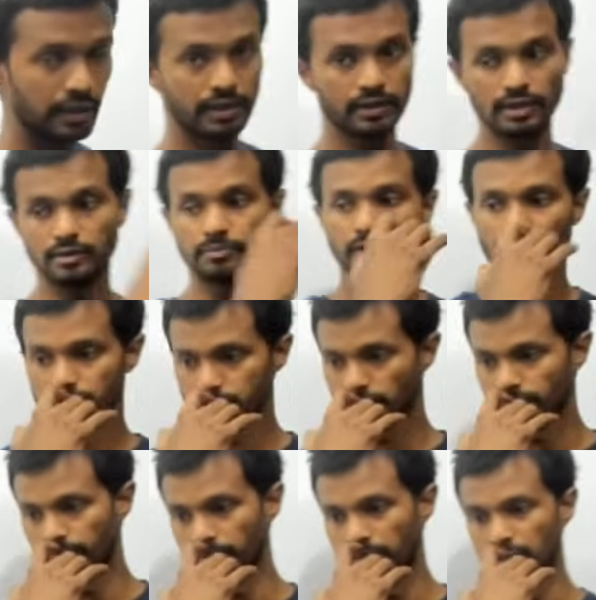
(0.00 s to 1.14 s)
integral powers
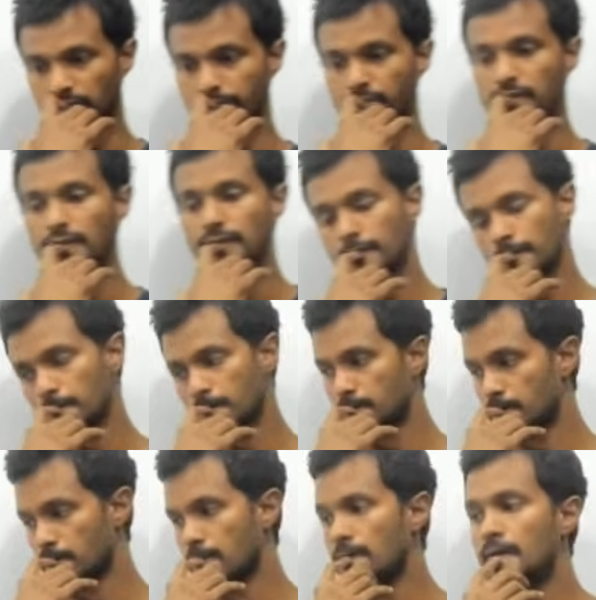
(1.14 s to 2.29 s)
of the variable
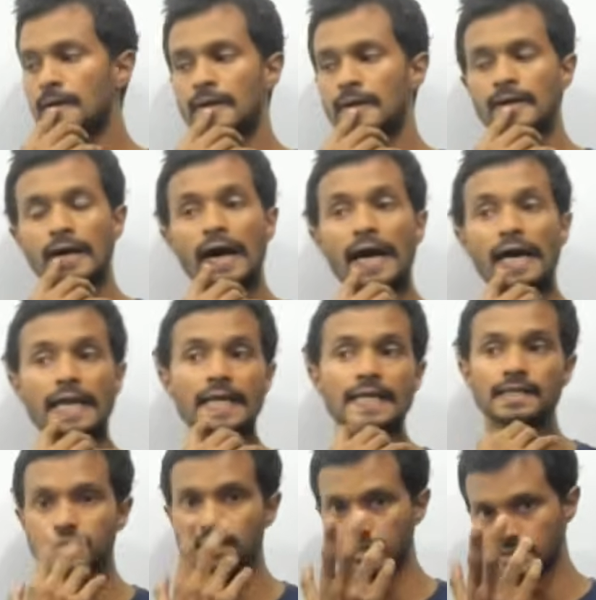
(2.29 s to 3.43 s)

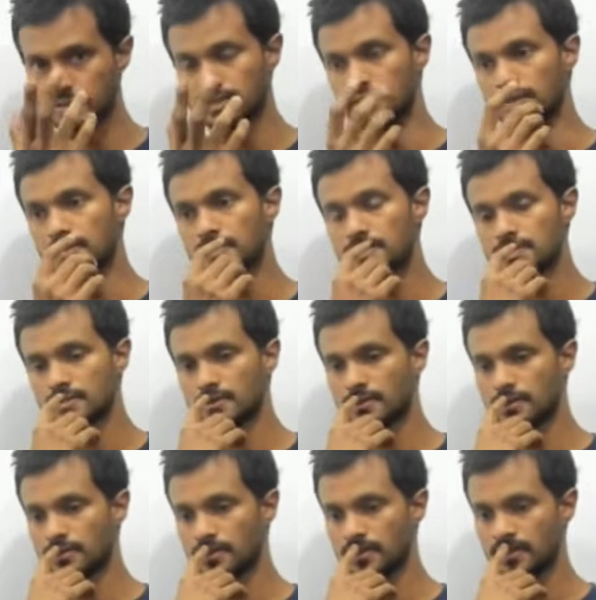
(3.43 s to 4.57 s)
and constants
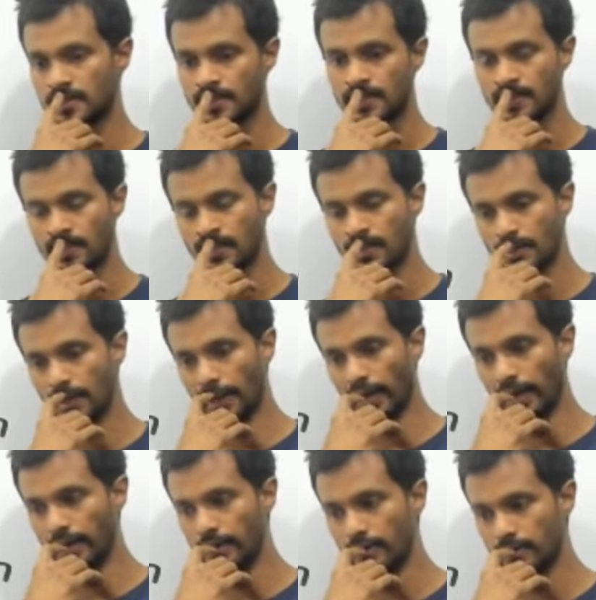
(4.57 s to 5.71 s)

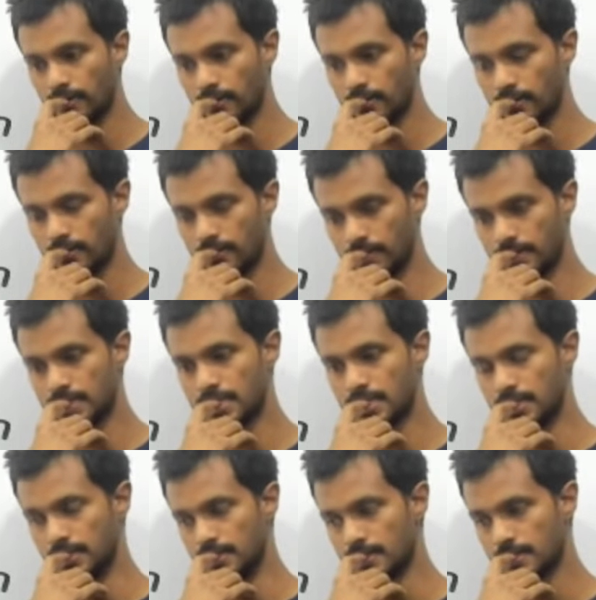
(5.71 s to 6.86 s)
and
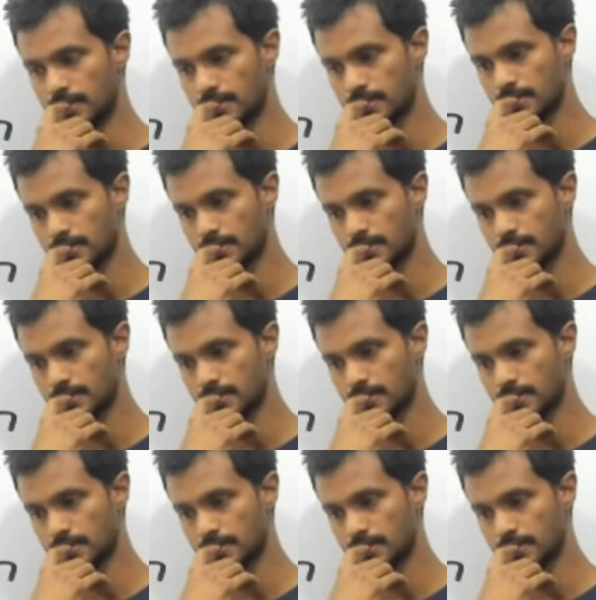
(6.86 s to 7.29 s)
constants